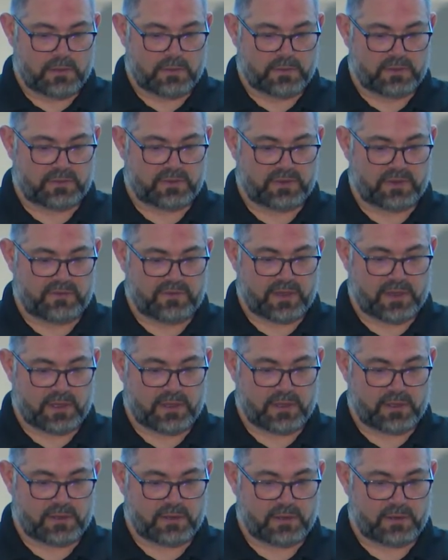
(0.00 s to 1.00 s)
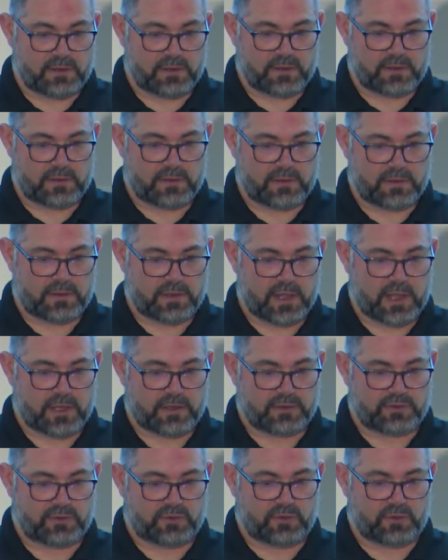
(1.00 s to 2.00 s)
see if I can
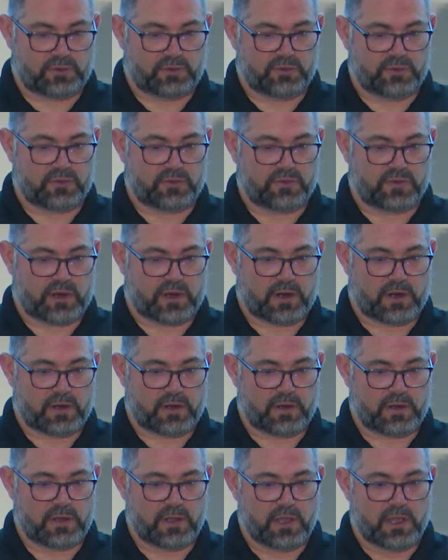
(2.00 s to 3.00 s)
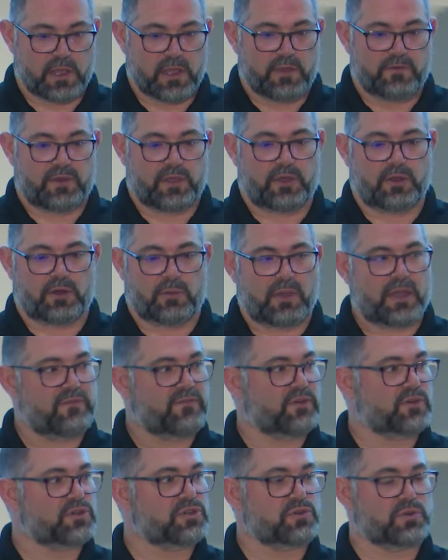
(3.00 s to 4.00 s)
not scroll too far. If I go to my
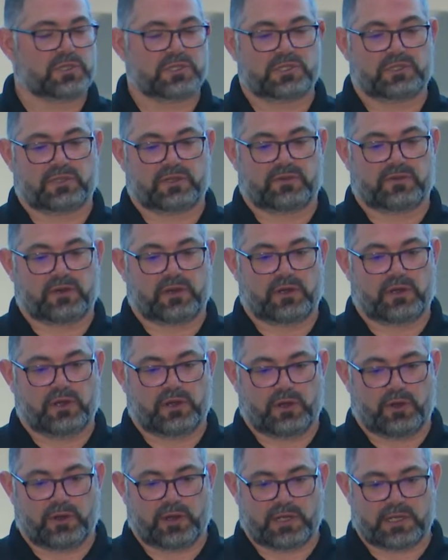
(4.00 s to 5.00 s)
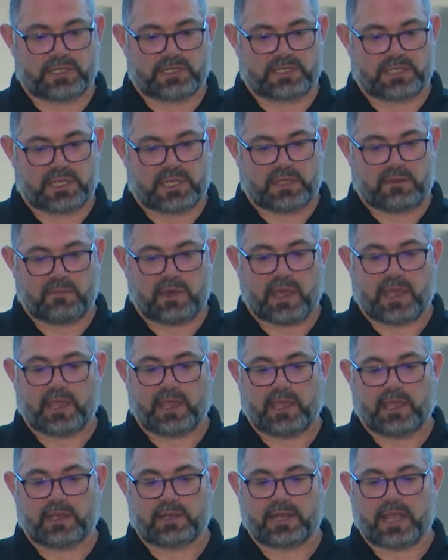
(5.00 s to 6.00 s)
virtual server, you're going to see my
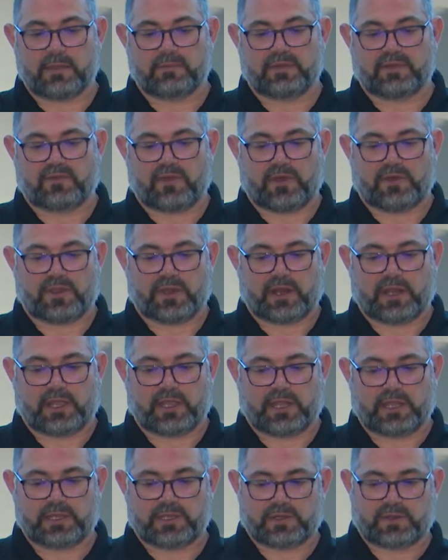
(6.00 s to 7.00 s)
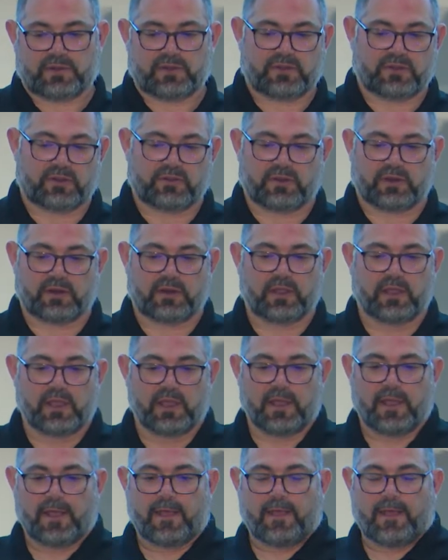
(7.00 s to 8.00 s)
adaptive authentication server.
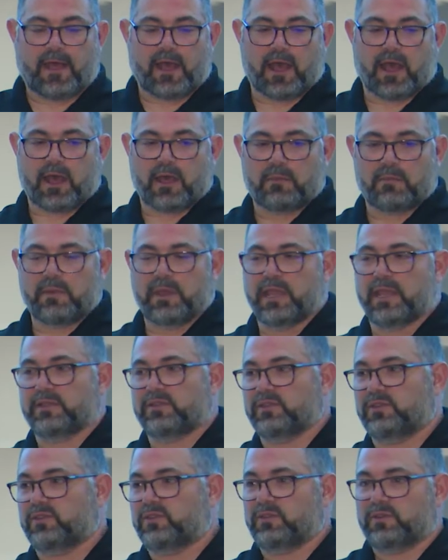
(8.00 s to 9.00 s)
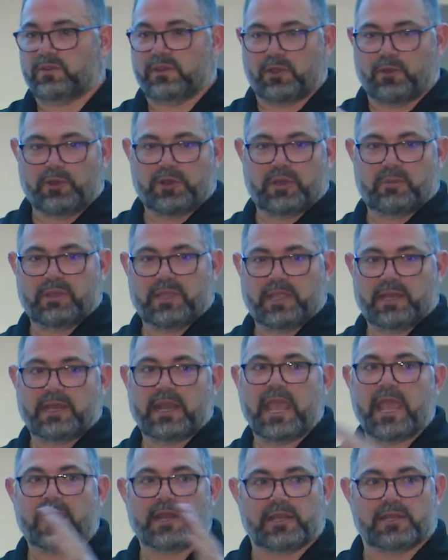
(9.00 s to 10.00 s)
It's going to be
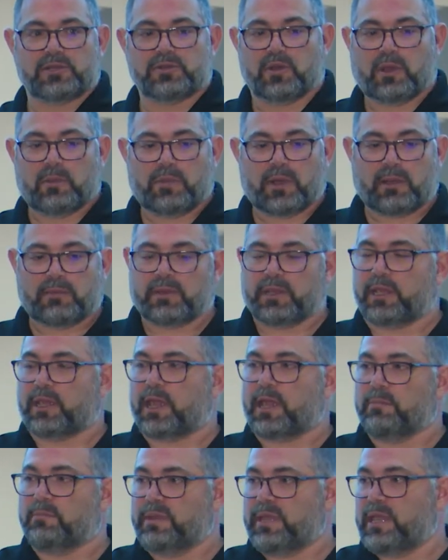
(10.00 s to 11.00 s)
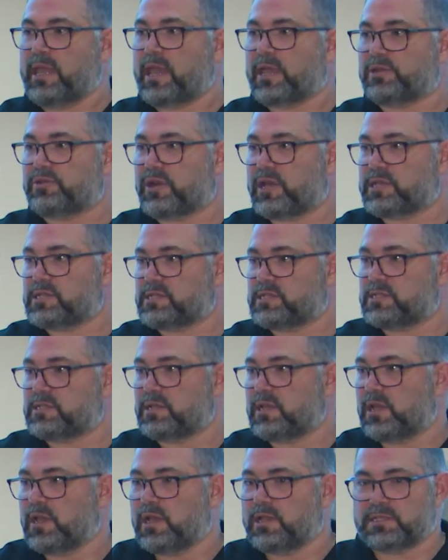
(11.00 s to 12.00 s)
NATed to a public IP address.
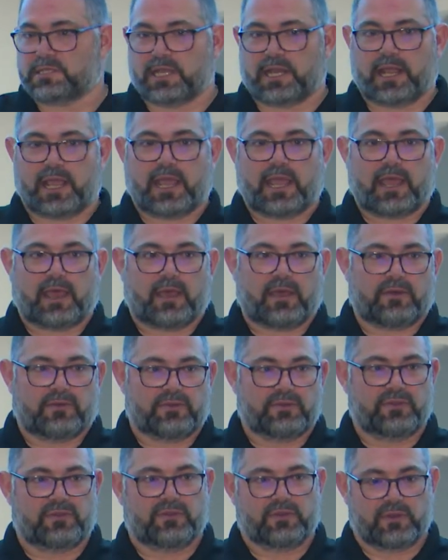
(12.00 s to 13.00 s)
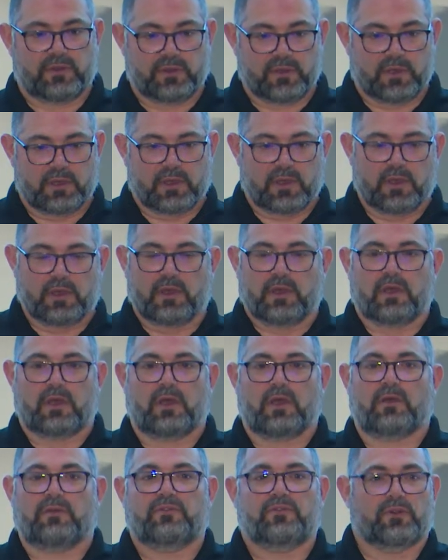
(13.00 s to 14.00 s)
It's going to have
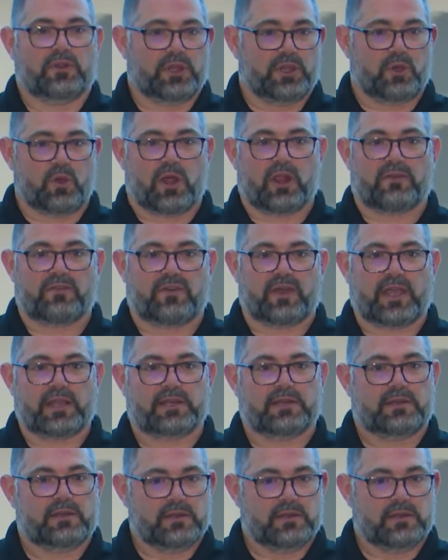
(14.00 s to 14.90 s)
a fully qualified